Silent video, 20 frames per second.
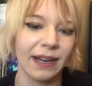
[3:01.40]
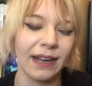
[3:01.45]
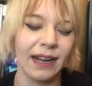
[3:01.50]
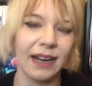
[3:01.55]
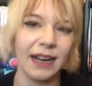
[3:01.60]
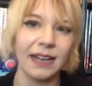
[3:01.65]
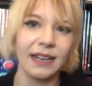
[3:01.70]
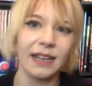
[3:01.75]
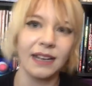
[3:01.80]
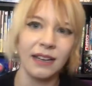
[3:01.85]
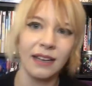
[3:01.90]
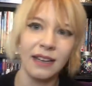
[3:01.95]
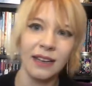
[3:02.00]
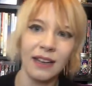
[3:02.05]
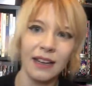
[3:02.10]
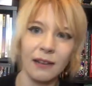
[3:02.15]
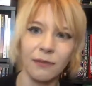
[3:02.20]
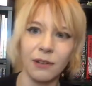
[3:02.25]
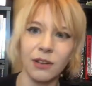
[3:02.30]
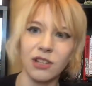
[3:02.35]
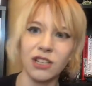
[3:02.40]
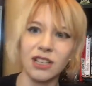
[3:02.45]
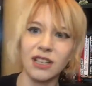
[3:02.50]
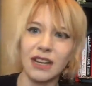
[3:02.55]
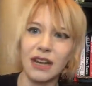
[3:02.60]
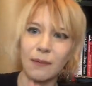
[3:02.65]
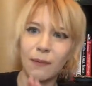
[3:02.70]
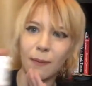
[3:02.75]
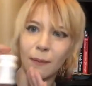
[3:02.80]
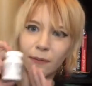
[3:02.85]
god, if you just
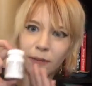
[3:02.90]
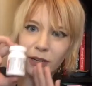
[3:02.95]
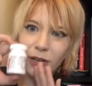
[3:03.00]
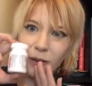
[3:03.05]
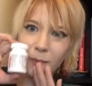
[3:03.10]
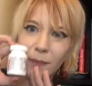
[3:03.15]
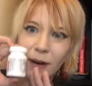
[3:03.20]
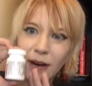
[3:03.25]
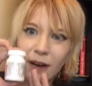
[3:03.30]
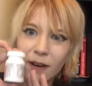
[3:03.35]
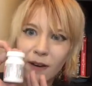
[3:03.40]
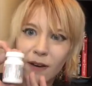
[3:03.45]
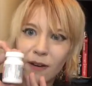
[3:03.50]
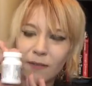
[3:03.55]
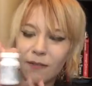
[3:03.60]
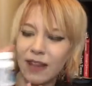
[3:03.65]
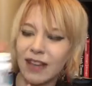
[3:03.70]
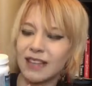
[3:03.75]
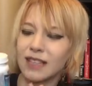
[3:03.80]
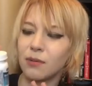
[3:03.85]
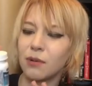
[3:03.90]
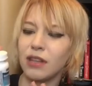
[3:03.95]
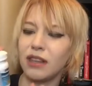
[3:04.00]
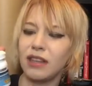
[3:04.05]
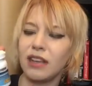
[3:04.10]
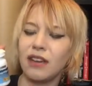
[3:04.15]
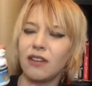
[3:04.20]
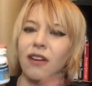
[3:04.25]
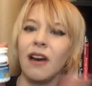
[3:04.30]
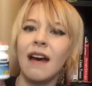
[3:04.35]
keep a little bottle of this with
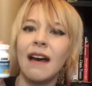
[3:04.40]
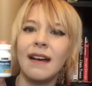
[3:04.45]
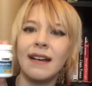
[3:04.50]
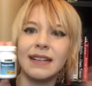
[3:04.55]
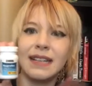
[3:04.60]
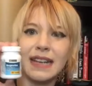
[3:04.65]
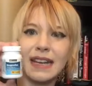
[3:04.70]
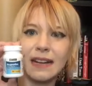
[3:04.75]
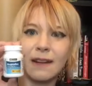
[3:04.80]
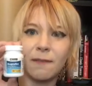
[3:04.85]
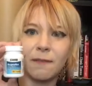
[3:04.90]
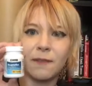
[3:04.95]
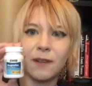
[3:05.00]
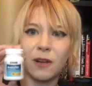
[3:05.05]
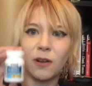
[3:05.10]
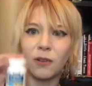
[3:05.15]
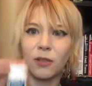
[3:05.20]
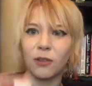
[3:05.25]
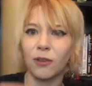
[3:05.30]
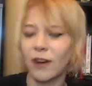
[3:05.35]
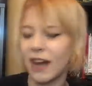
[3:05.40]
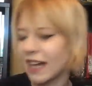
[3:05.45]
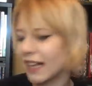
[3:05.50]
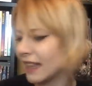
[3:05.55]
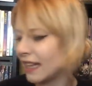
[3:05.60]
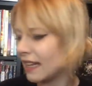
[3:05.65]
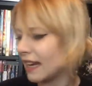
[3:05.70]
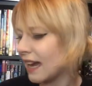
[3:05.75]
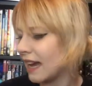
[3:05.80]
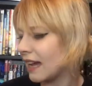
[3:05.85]
you, take a few throughout
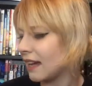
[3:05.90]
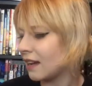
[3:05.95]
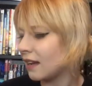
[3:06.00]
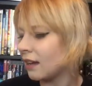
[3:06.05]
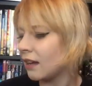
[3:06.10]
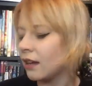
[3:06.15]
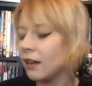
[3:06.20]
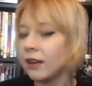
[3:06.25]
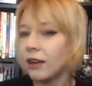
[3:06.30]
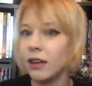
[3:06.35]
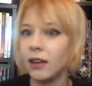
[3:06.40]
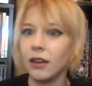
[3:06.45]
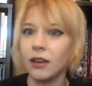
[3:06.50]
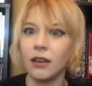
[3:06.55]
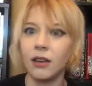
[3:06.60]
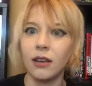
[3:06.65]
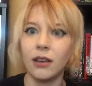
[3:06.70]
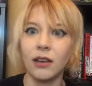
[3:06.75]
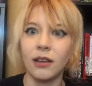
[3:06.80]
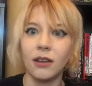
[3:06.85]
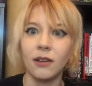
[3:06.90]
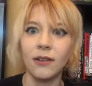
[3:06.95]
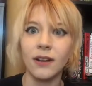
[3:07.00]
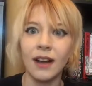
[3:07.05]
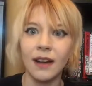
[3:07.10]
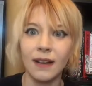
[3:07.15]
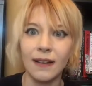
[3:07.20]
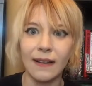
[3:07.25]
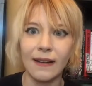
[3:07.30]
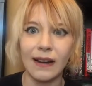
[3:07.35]
the day, you're
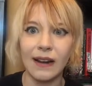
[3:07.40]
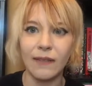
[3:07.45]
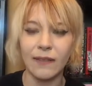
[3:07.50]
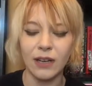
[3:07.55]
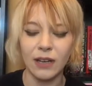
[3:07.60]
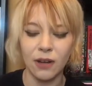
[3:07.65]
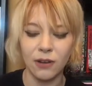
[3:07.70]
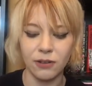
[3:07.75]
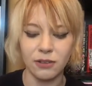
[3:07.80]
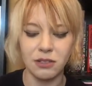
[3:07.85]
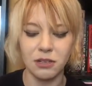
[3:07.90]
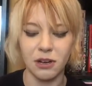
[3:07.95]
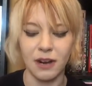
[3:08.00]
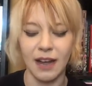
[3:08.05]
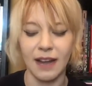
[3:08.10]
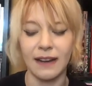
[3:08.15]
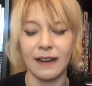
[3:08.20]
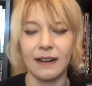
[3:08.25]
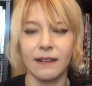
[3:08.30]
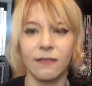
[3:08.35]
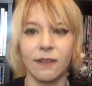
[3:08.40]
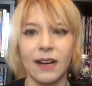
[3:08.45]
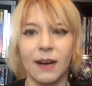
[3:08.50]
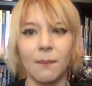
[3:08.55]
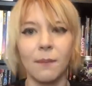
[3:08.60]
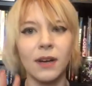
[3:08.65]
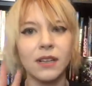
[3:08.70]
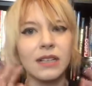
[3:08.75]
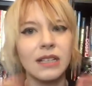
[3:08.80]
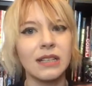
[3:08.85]
not going to even notice your headache. Like,
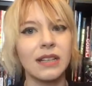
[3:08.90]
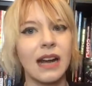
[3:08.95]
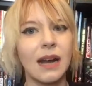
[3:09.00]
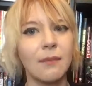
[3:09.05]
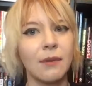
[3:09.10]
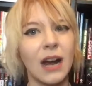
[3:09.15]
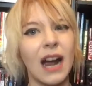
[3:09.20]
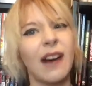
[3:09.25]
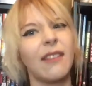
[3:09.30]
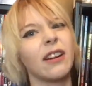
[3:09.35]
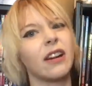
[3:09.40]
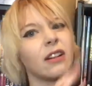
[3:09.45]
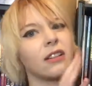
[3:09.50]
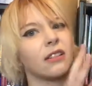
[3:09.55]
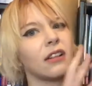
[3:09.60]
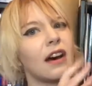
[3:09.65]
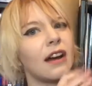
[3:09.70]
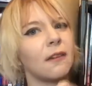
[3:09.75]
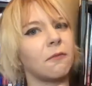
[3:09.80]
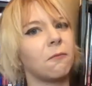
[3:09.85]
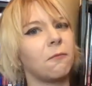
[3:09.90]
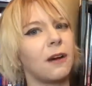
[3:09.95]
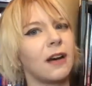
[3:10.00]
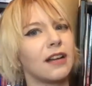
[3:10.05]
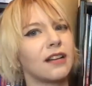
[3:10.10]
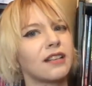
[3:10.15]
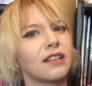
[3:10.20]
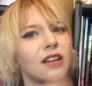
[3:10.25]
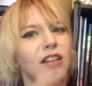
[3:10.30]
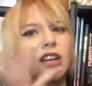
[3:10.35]
most of the time you're having a lot of
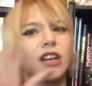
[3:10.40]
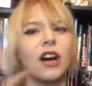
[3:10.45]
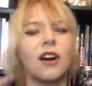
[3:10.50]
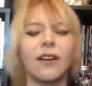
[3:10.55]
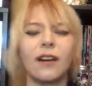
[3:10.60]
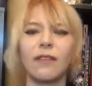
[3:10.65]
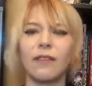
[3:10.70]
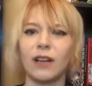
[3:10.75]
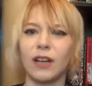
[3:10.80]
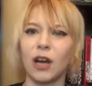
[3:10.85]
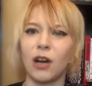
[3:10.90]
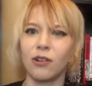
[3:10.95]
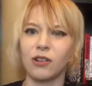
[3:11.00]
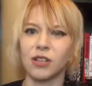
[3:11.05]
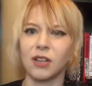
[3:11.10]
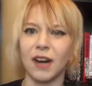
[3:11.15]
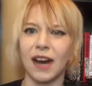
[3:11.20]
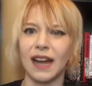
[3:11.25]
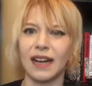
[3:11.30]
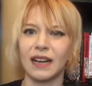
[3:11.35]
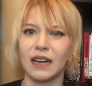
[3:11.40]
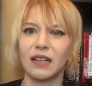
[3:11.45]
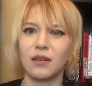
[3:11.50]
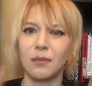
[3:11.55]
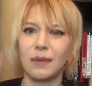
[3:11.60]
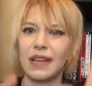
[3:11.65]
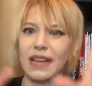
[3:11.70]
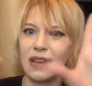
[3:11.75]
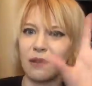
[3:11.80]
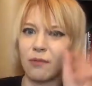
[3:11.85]
fun, so you don't even notice your headache to
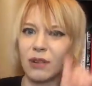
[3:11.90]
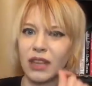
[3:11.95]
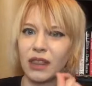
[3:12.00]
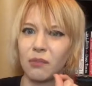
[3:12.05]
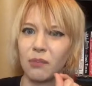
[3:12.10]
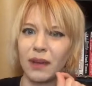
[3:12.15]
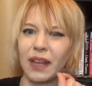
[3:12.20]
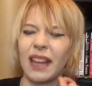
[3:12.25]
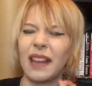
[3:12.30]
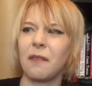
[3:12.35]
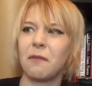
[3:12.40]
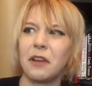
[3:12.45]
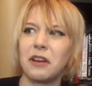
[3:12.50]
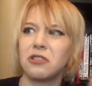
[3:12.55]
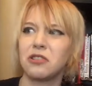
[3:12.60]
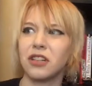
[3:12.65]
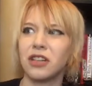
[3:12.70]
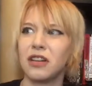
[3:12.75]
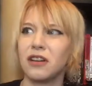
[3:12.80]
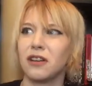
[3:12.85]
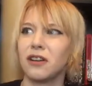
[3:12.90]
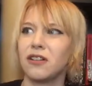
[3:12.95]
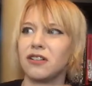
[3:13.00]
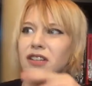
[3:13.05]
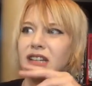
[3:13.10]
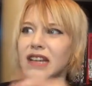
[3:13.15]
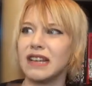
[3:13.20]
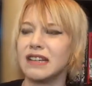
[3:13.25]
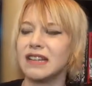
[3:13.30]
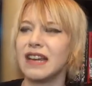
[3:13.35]
begin with, but eventually you're
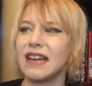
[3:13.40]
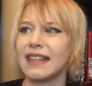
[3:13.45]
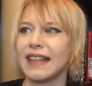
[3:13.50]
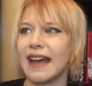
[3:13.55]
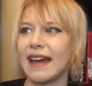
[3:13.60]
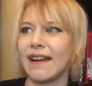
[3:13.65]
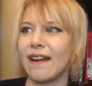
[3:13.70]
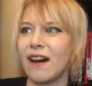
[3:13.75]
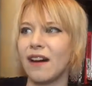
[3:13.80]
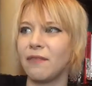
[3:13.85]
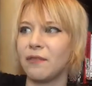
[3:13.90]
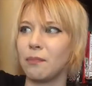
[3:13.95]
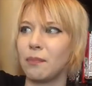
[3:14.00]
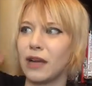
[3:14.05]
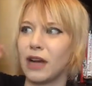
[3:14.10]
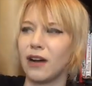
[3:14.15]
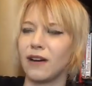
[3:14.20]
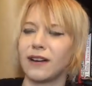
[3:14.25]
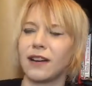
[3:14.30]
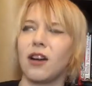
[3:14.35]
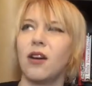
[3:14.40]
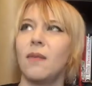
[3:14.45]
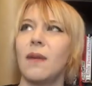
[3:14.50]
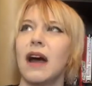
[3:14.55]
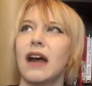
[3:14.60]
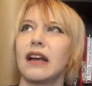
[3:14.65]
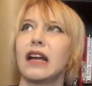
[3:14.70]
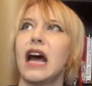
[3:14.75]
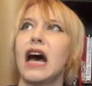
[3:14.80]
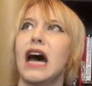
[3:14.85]
just going to take that off and be like, oh
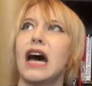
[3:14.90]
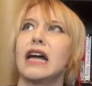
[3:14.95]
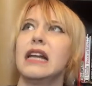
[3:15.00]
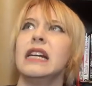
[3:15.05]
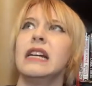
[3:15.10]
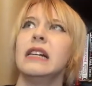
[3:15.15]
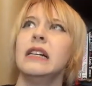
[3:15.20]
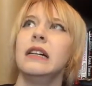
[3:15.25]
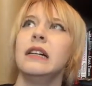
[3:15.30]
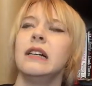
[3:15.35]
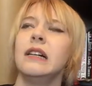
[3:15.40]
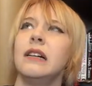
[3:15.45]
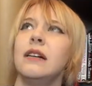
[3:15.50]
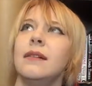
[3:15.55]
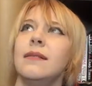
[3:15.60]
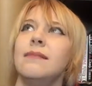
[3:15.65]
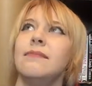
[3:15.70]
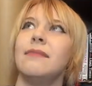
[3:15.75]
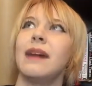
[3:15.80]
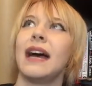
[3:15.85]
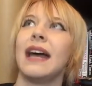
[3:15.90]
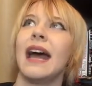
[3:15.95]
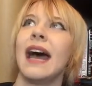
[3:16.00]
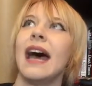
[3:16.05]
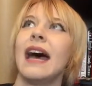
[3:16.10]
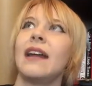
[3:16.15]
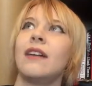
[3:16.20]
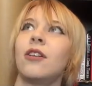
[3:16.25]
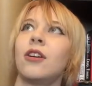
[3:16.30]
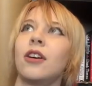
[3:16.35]
my god, my
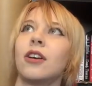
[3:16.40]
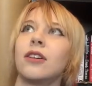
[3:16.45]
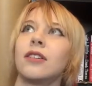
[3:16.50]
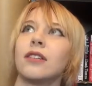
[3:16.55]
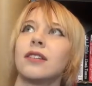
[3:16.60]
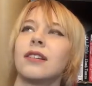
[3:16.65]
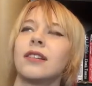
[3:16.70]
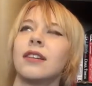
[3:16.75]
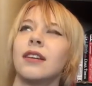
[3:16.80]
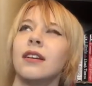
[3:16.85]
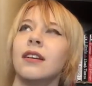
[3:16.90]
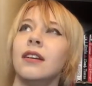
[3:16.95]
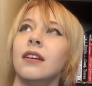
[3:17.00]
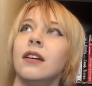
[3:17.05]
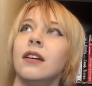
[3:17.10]
head hurts